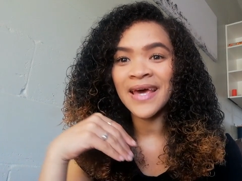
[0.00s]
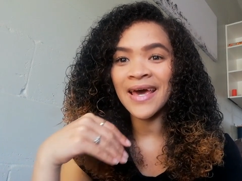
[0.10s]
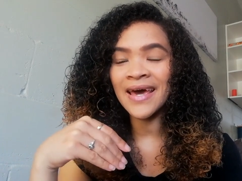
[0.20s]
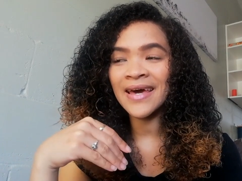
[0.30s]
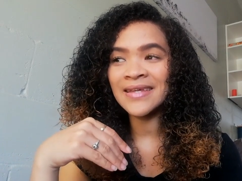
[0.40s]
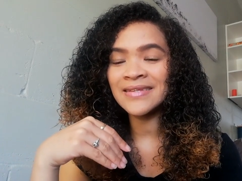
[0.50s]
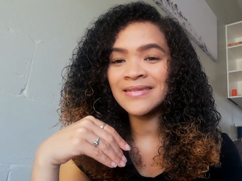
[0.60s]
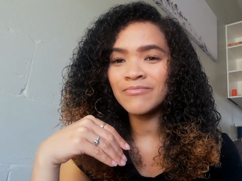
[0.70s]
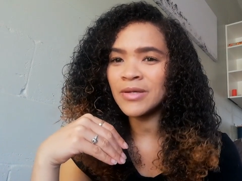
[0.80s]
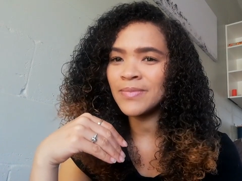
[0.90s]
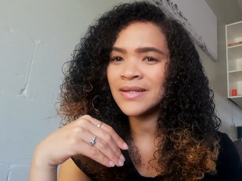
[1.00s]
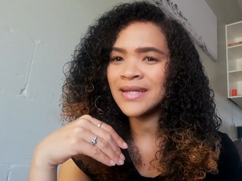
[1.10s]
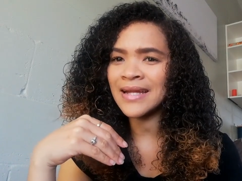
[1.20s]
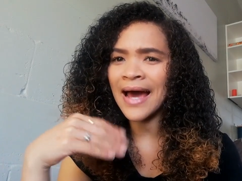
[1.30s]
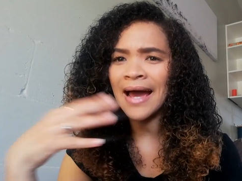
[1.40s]
And people
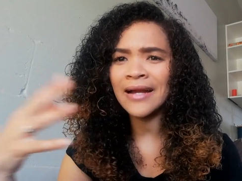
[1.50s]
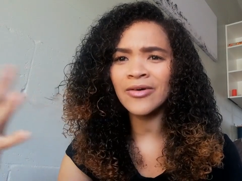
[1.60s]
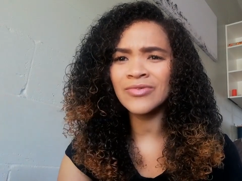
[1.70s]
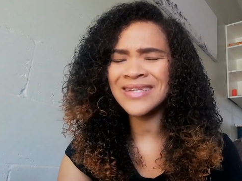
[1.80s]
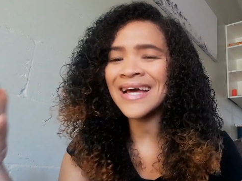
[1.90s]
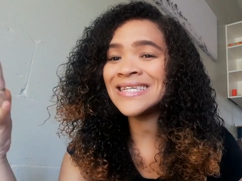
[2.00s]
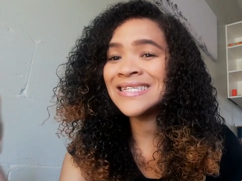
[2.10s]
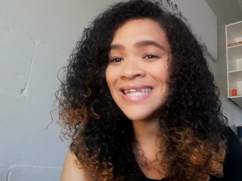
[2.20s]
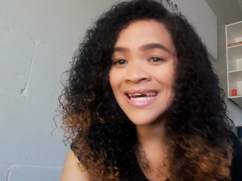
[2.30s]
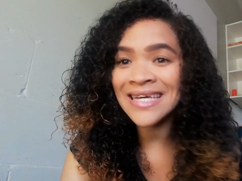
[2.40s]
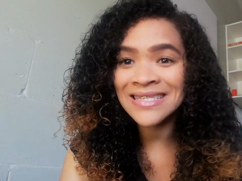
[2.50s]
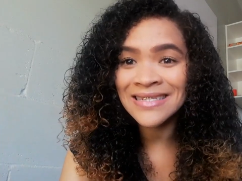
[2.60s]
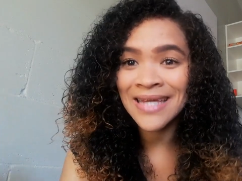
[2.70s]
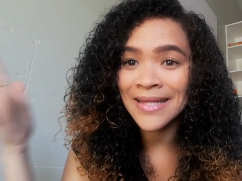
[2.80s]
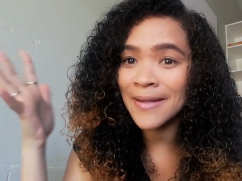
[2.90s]
that I don't like,
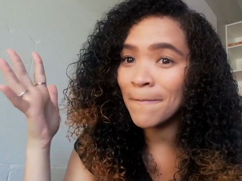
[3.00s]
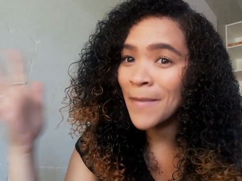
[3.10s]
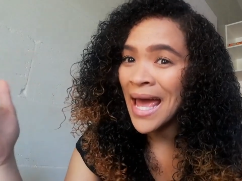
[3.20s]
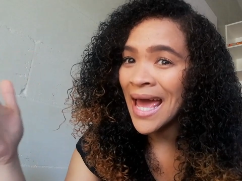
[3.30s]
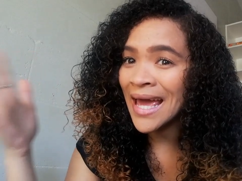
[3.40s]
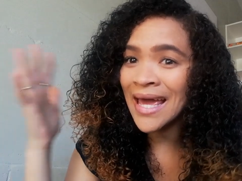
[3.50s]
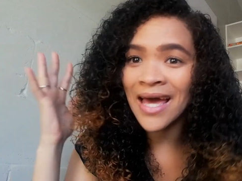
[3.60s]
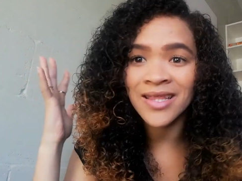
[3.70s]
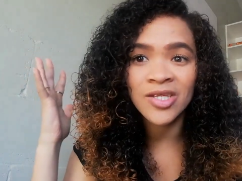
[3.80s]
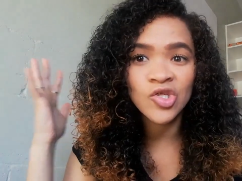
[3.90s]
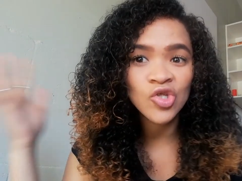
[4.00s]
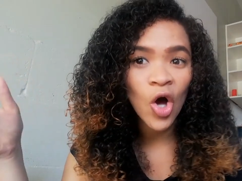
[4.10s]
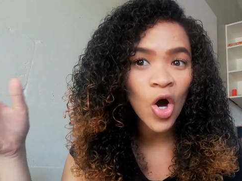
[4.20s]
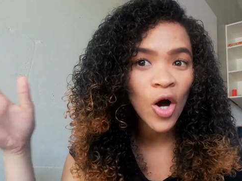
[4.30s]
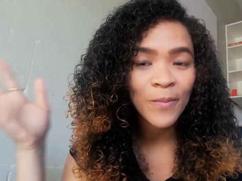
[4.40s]
strangers at the bank, at the
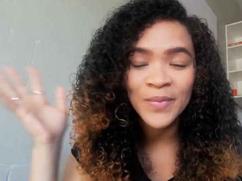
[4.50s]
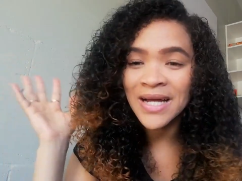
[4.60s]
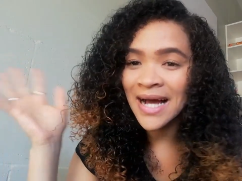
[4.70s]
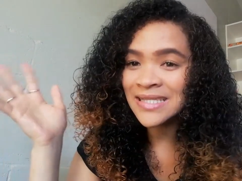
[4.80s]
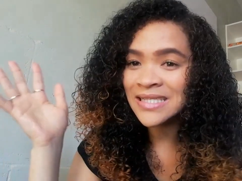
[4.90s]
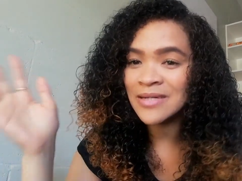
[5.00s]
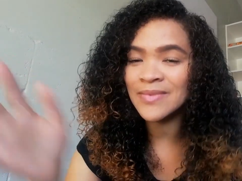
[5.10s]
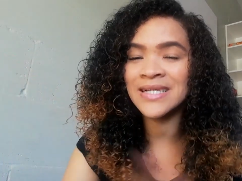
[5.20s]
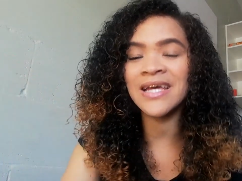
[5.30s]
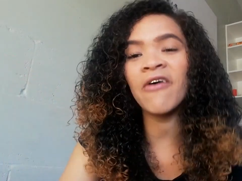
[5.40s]
shop, customers.